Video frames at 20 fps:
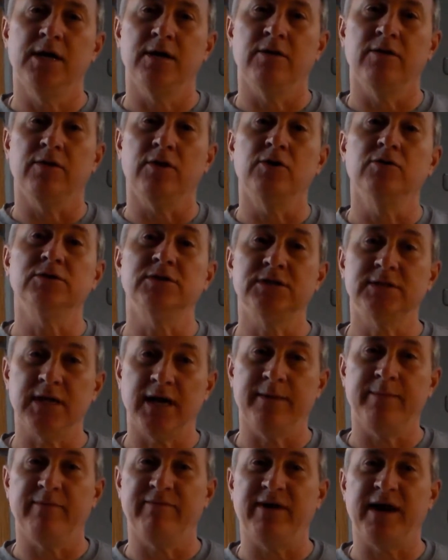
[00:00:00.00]
those
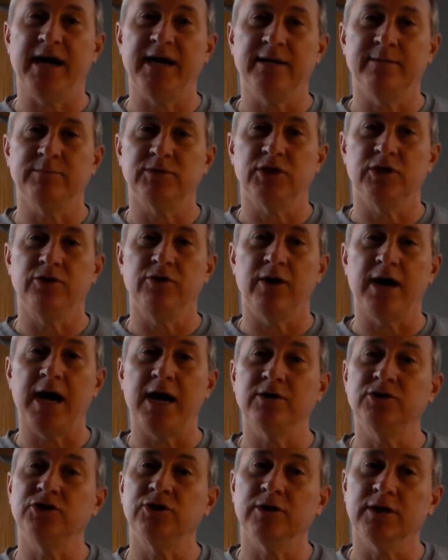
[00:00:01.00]
type of items in your house,